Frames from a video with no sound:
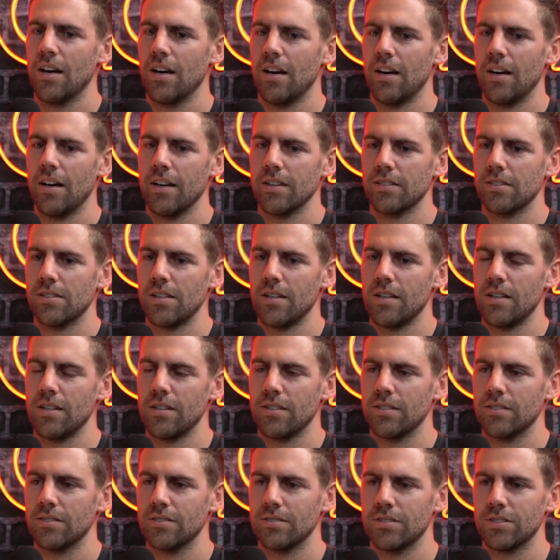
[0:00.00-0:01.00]

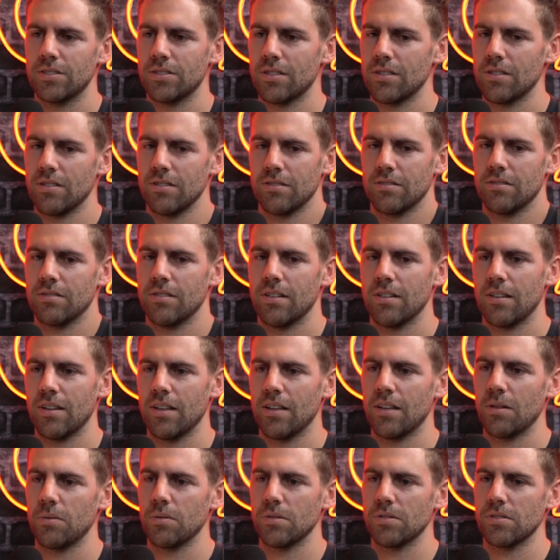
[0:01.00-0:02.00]
actually still
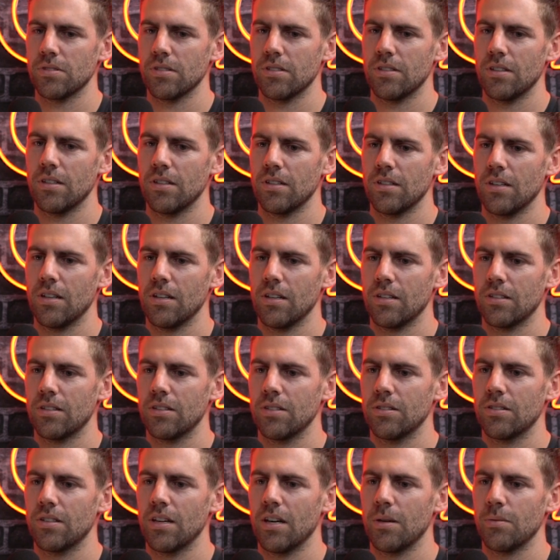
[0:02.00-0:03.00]
think it was a
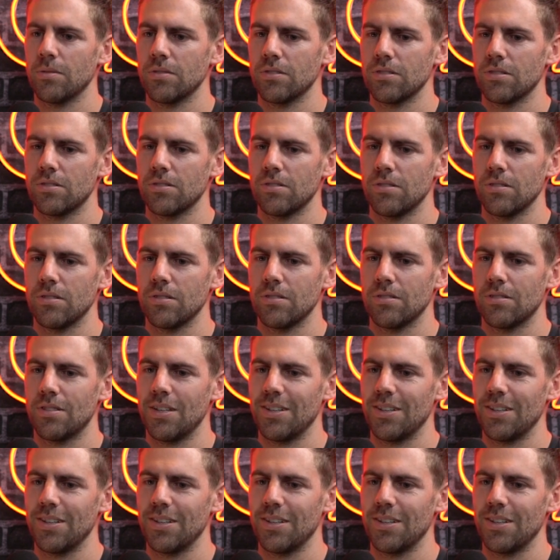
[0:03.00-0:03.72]
good game, and just to